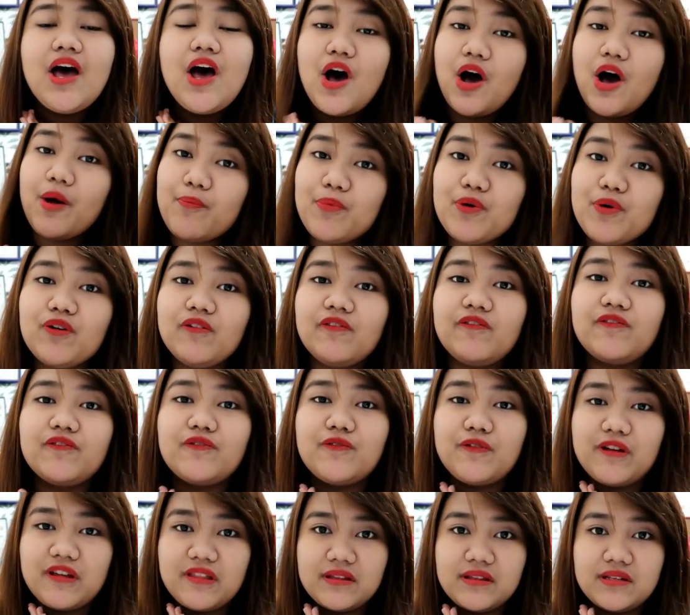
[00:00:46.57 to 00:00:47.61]
approved
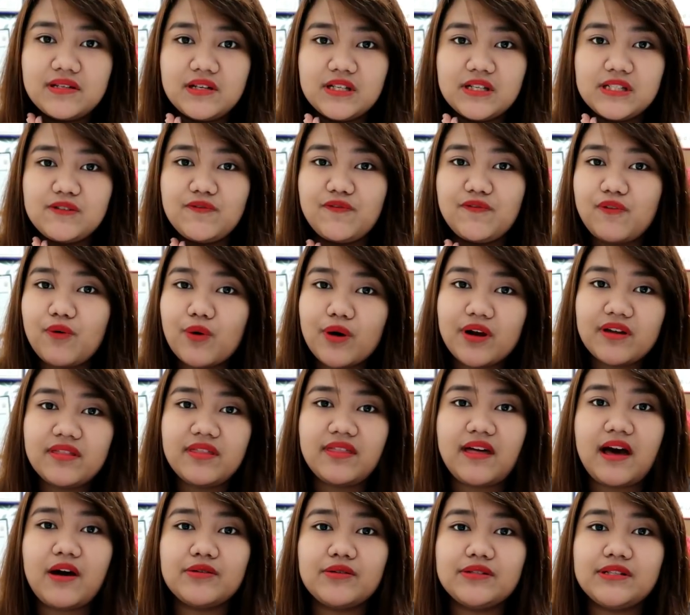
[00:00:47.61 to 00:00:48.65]
with just
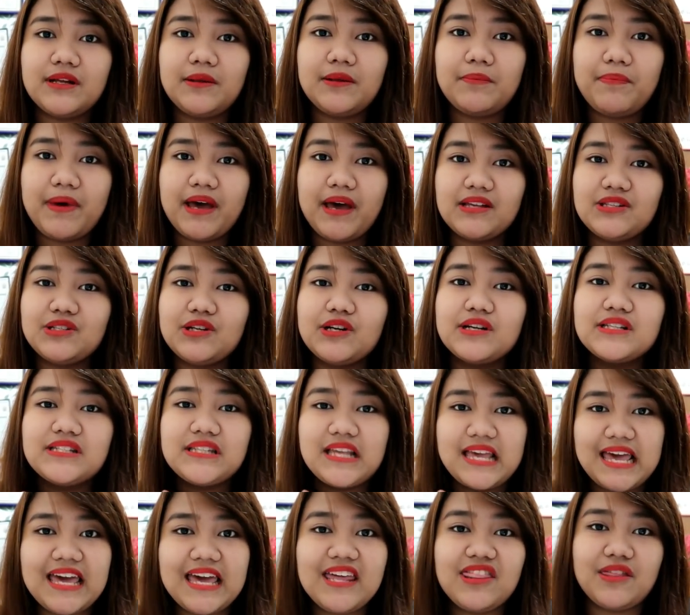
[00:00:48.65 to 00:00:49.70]
4,000 pesos
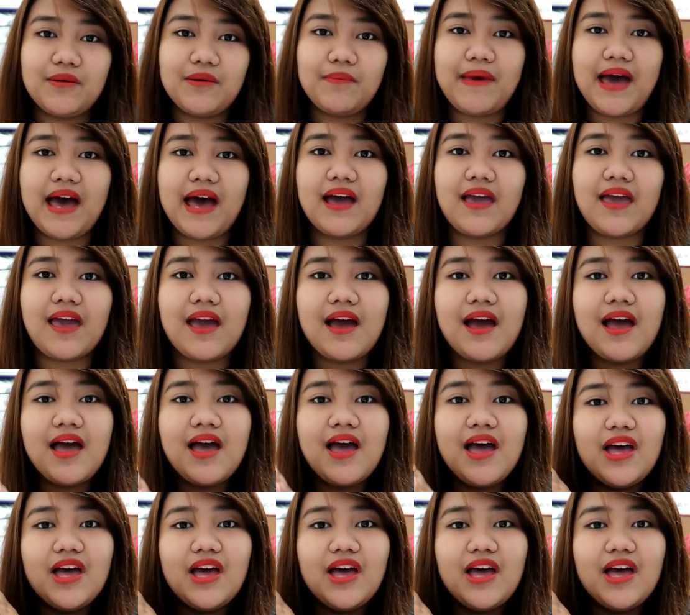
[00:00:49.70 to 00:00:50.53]
in the bank.